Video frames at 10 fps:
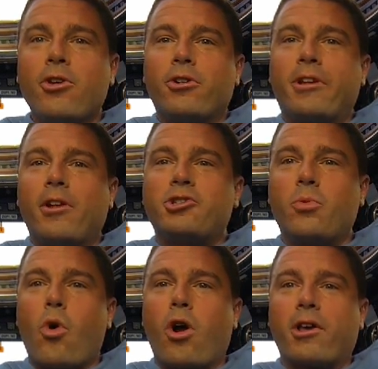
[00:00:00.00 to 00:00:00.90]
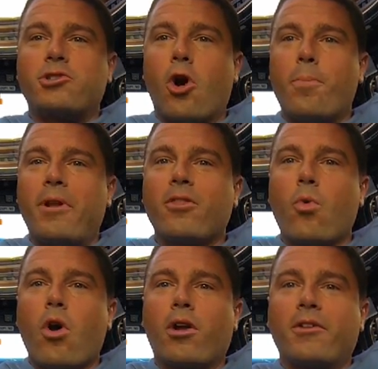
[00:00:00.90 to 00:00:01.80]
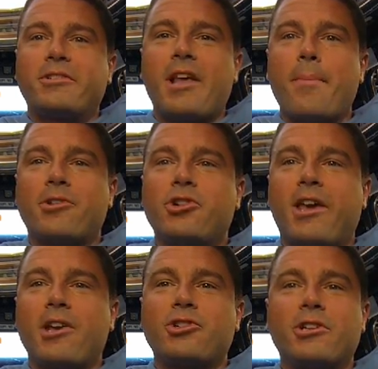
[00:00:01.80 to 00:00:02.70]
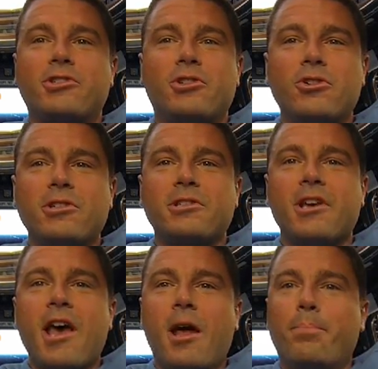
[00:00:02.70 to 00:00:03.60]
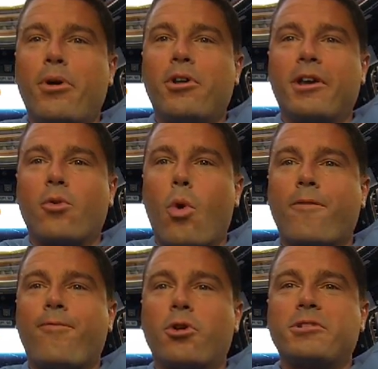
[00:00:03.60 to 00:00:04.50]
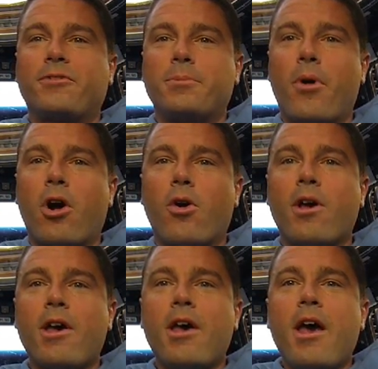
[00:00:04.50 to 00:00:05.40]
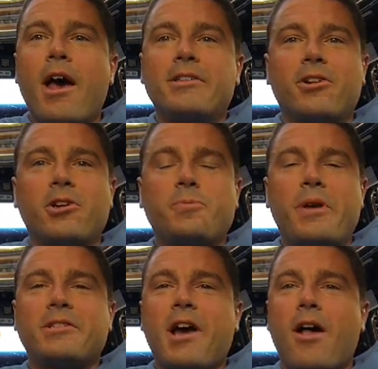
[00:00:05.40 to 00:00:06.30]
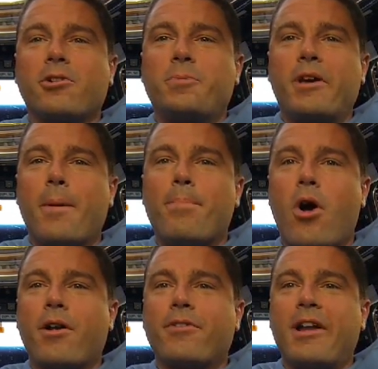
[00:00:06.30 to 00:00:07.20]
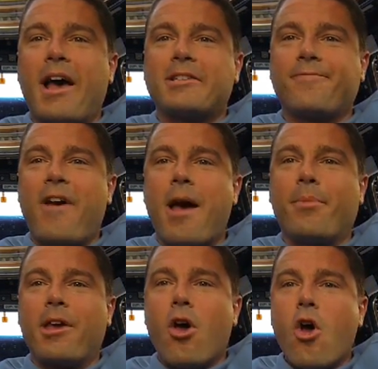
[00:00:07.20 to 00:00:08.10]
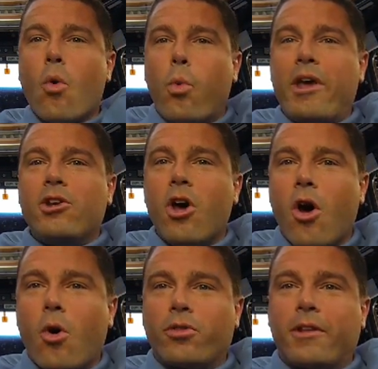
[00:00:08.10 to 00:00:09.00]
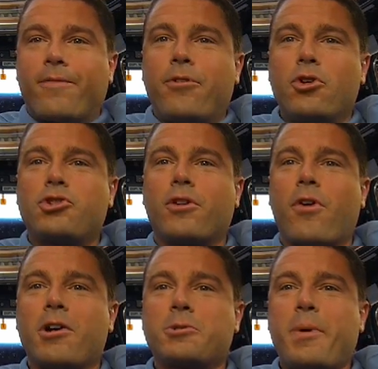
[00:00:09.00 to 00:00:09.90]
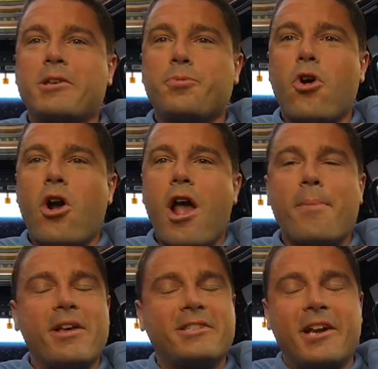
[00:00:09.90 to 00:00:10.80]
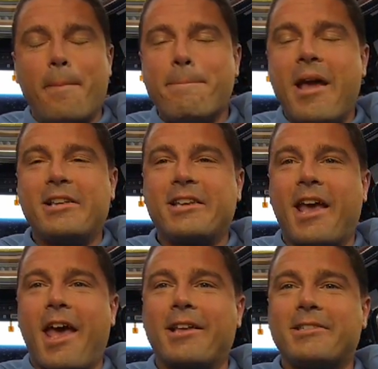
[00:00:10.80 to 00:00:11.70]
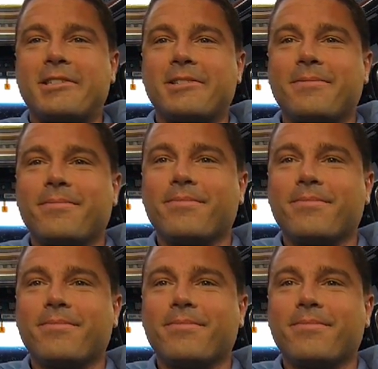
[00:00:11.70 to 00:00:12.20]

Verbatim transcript: Your diligent work is opening the world of STEM education to students and building the workforce of tomorrow. As aerospace scholars become part of the NASA family, we know that the future of our space program is in amazing hands.